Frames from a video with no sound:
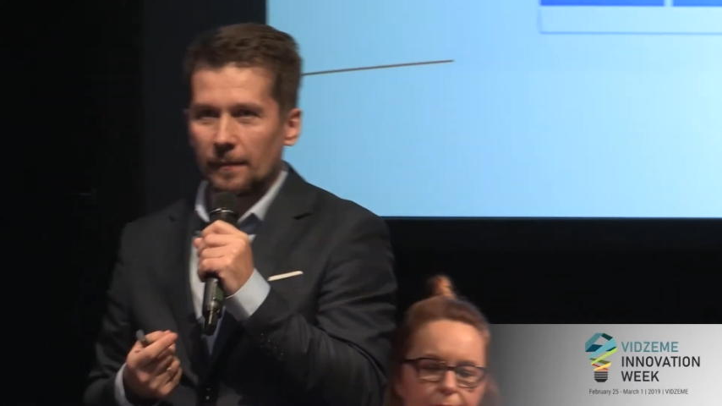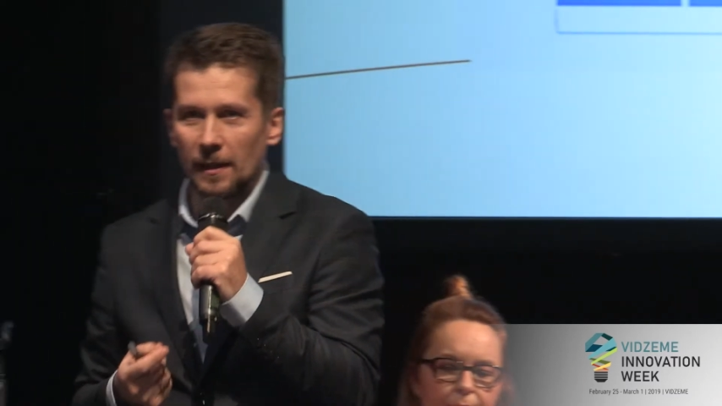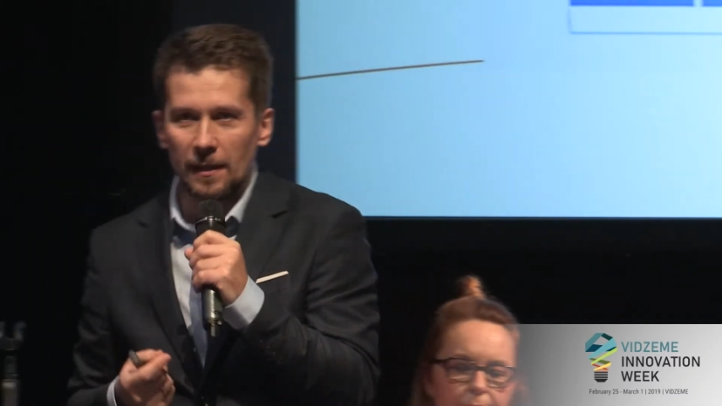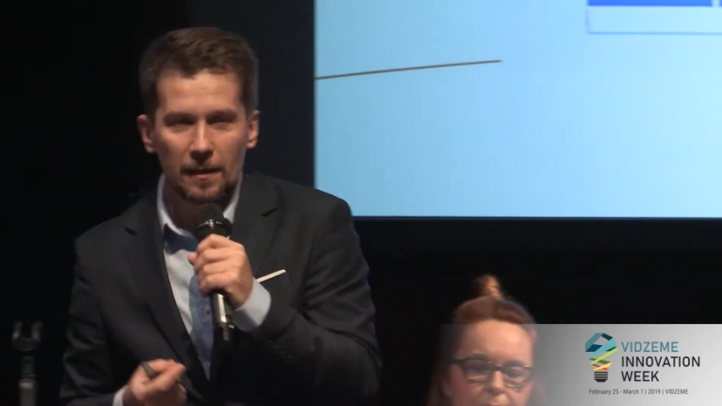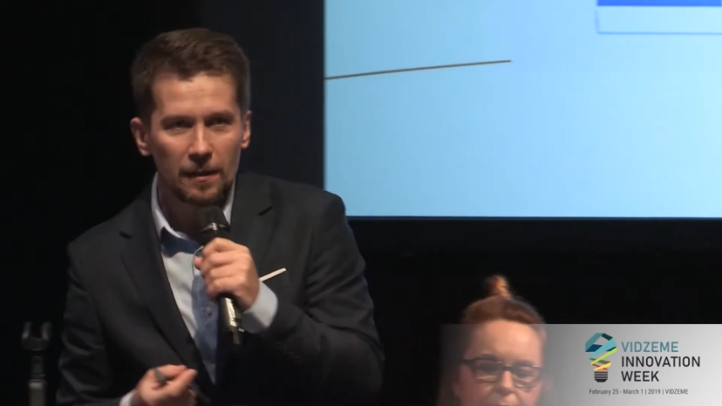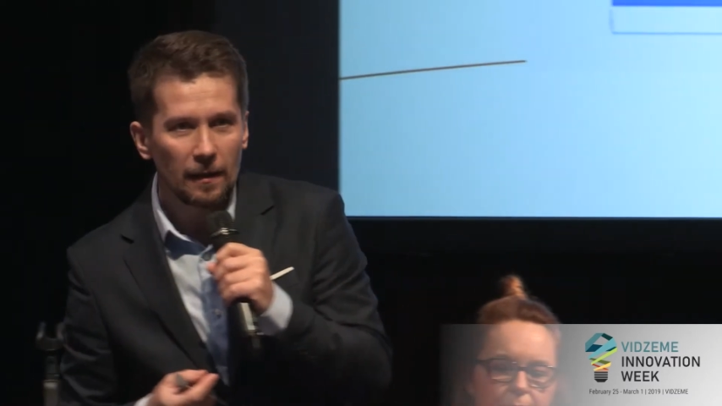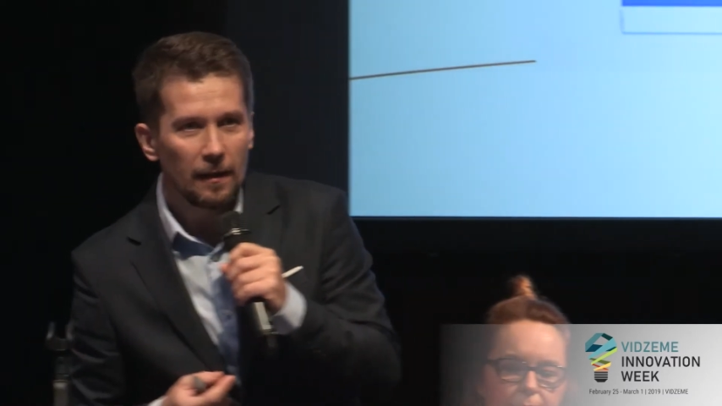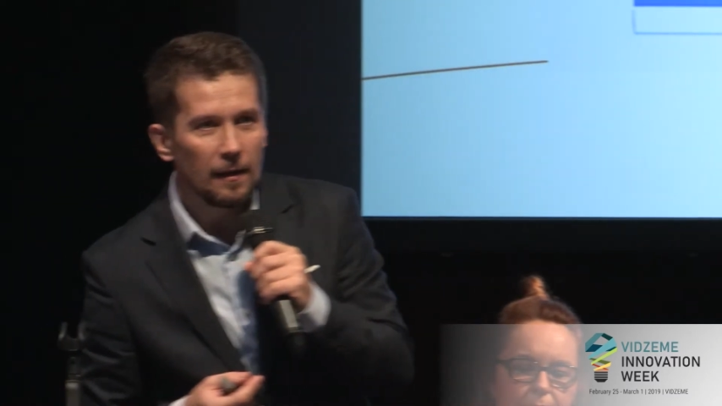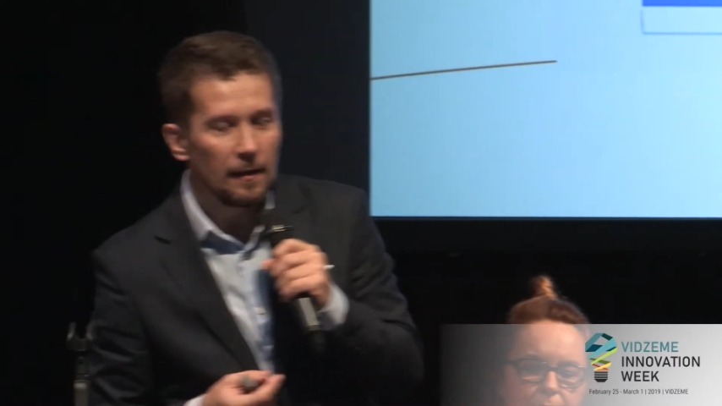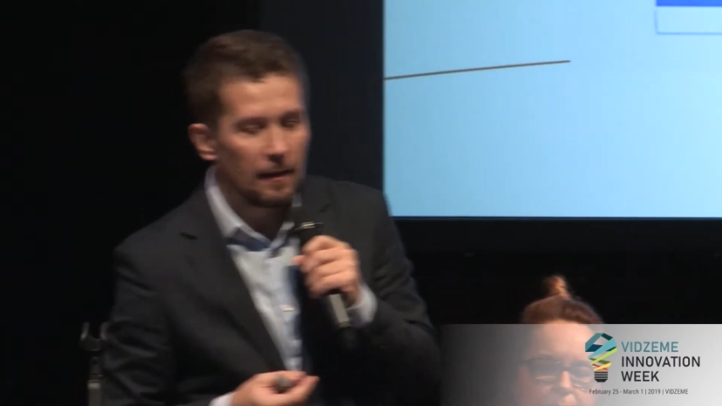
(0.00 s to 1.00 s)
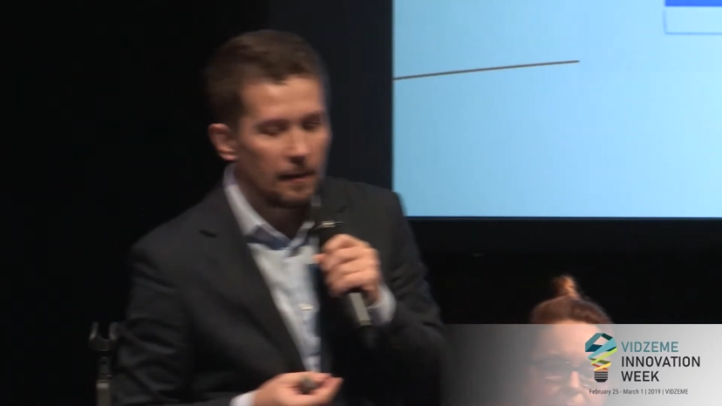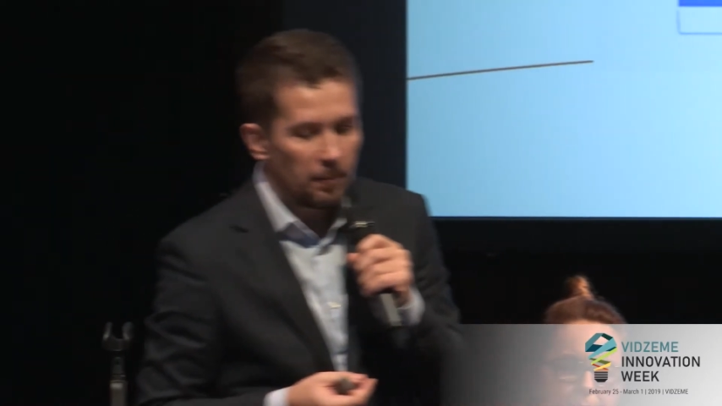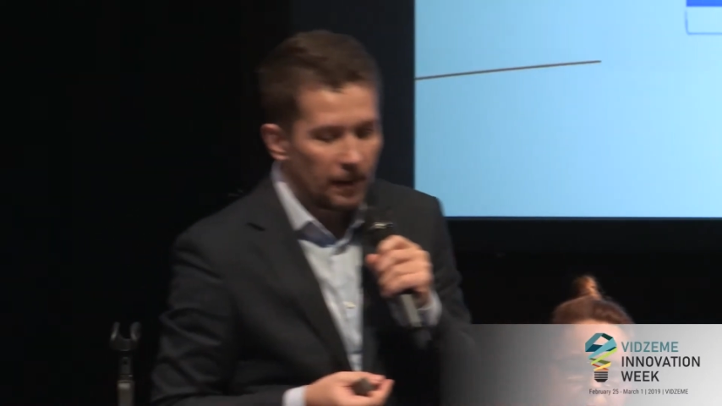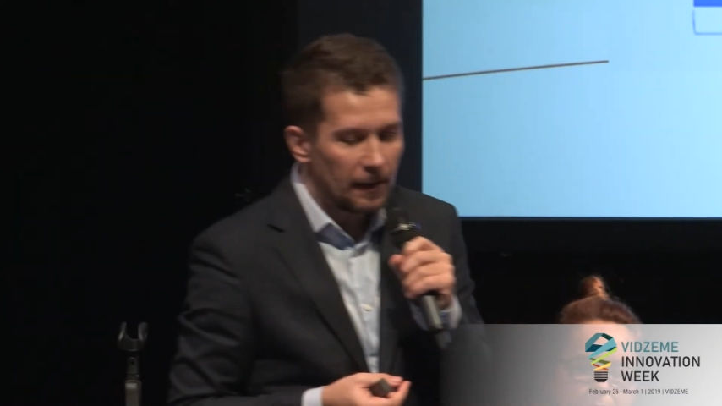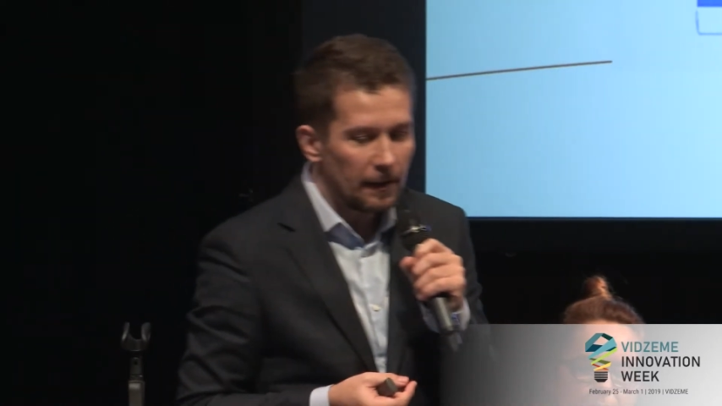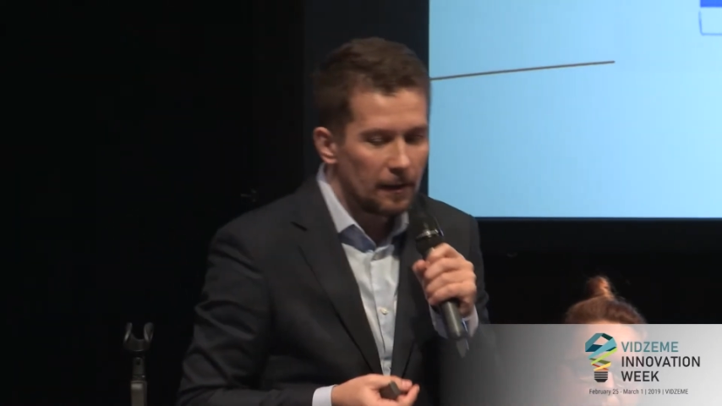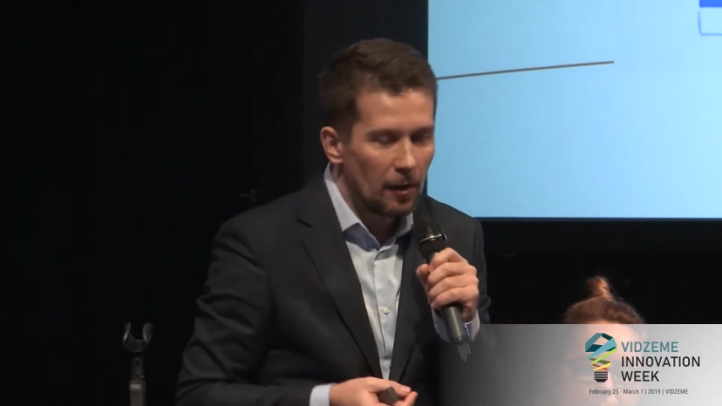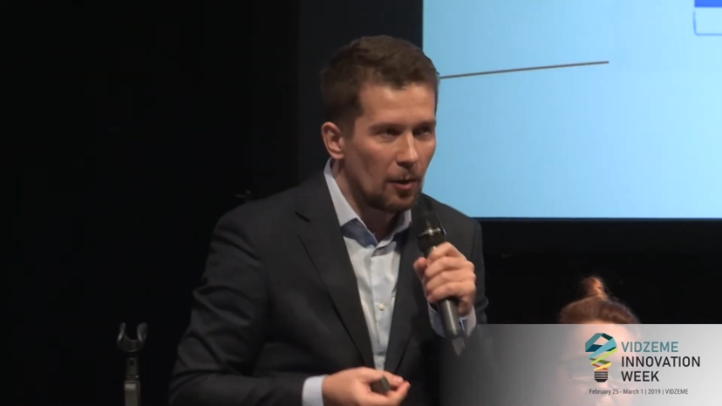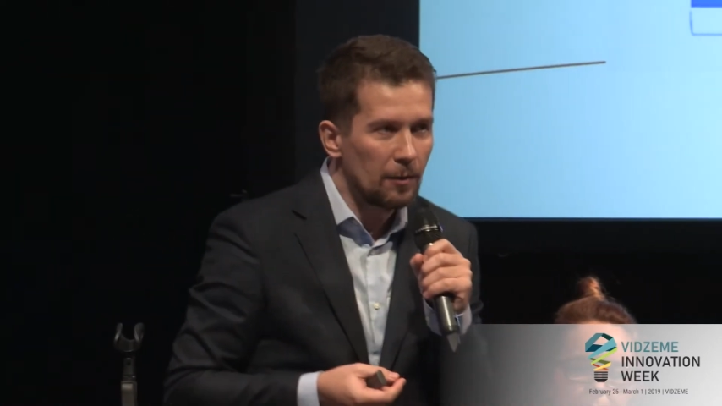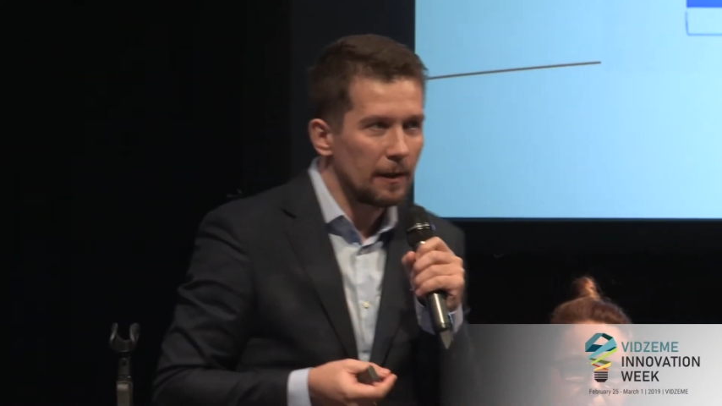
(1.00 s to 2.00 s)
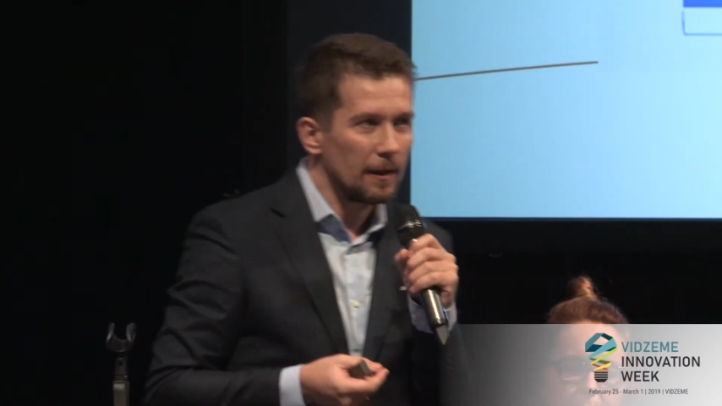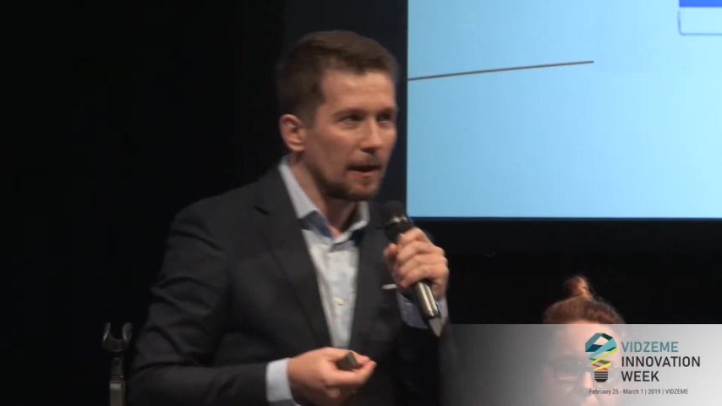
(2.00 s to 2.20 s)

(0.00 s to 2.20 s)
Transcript: This is pretty known in